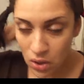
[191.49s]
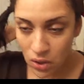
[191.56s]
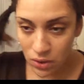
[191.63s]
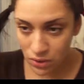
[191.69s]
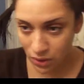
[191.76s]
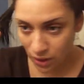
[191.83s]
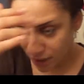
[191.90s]

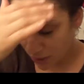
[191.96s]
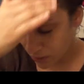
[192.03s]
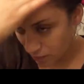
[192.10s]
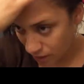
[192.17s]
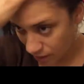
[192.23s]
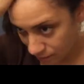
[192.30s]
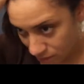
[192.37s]
So that's
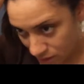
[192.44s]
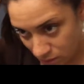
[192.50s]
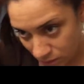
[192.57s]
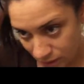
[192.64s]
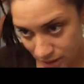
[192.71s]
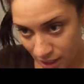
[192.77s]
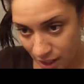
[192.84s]
what I just
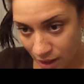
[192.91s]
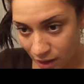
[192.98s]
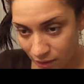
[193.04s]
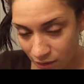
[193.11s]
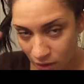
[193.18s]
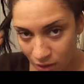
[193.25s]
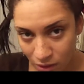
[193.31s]
want to take
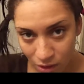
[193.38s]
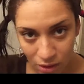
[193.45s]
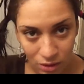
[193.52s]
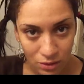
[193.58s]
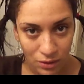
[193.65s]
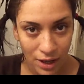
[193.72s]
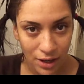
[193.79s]
off
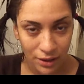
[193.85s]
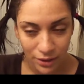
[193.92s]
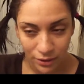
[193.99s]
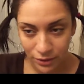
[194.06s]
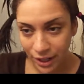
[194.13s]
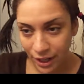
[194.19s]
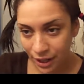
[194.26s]
all around. I
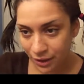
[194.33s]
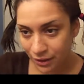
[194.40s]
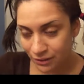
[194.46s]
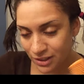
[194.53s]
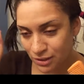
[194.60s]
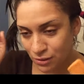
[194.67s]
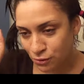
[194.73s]
don't care if
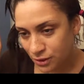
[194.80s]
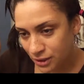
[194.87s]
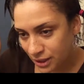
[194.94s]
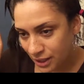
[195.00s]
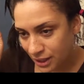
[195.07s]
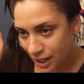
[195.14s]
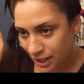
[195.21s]
it's
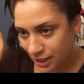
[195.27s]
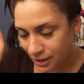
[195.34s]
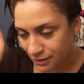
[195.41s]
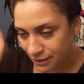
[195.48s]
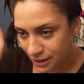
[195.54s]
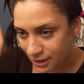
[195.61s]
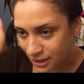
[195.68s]
really that
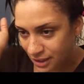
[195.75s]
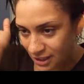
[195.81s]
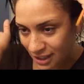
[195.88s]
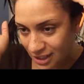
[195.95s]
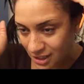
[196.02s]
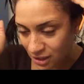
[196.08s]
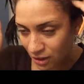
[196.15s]
even. This
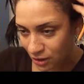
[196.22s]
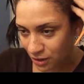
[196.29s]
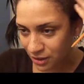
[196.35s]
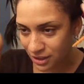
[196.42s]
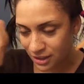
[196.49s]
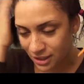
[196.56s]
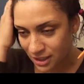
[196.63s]
side's longer
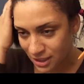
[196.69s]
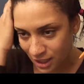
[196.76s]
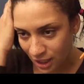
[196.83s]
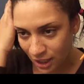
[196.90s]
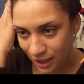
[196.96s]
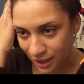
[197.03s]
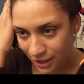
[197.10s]
than this
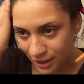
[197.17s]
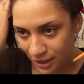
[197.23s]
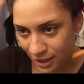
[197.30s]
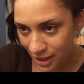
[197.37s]
side.